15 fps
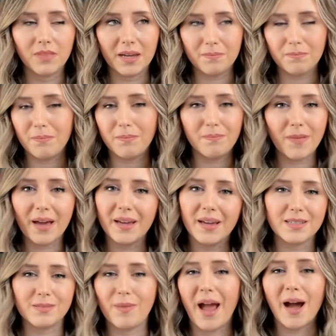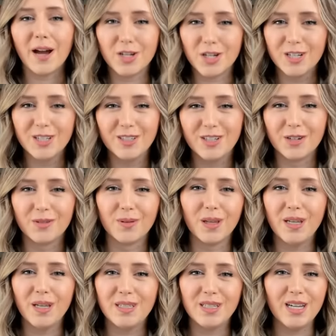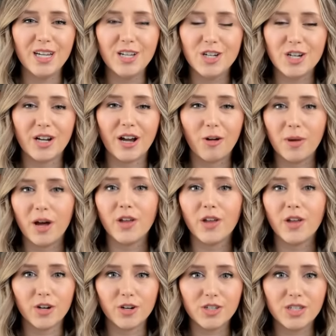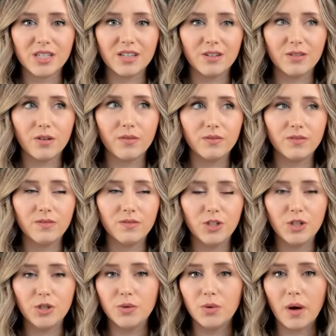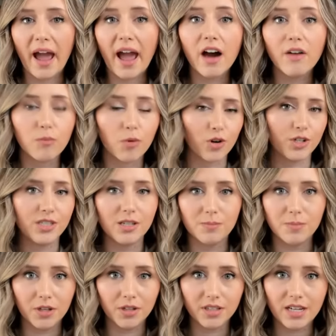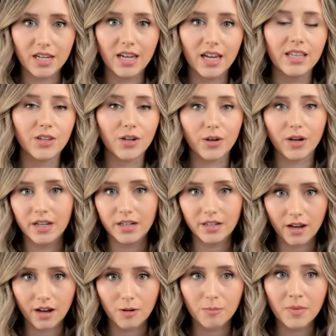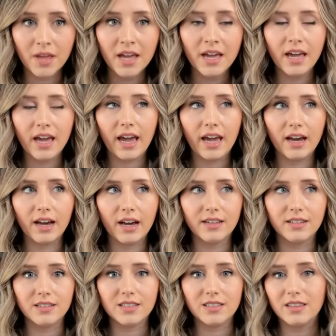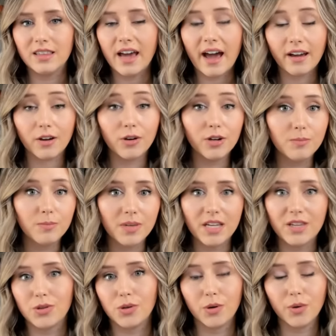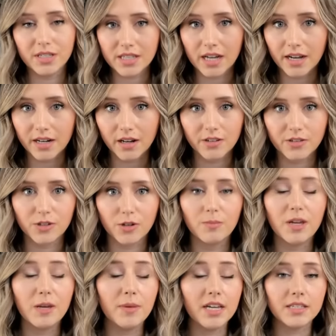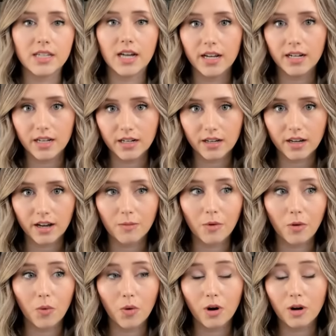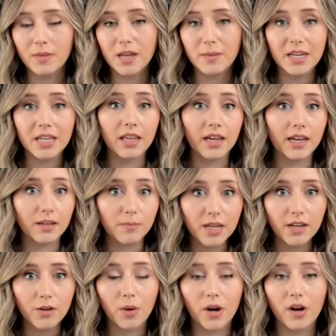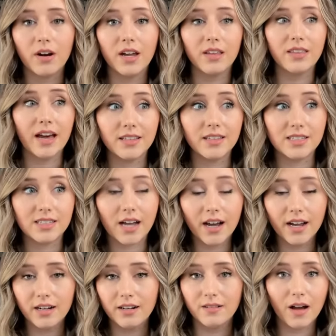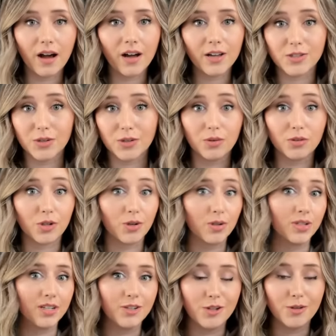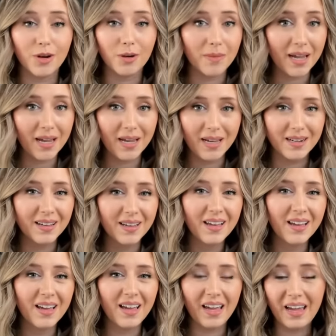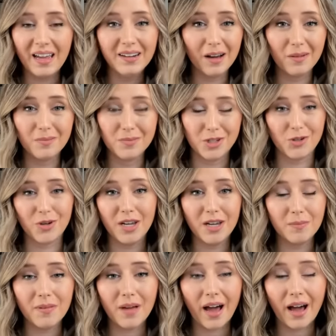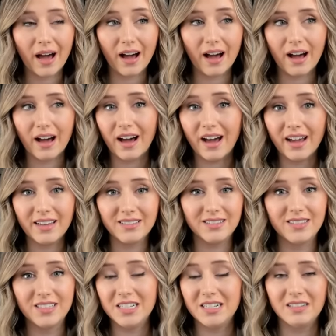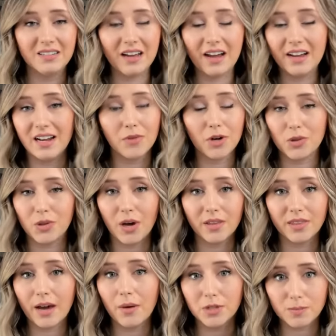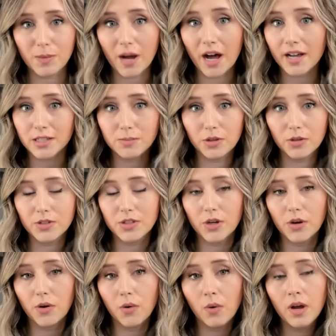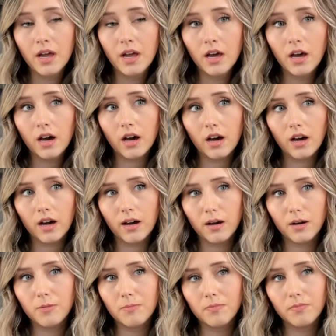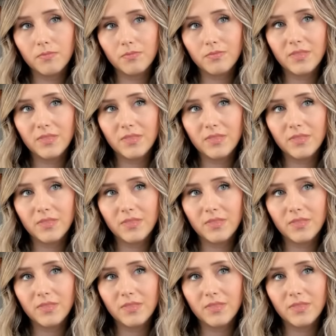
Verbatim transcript: like I guess passion to really teach and help others to have more stability in their income. And that could be through a side hustle, maybe a side income, or maybe like me, where that side hustle turned into a main income stream. I didn't, I never thought that was possible. So, um,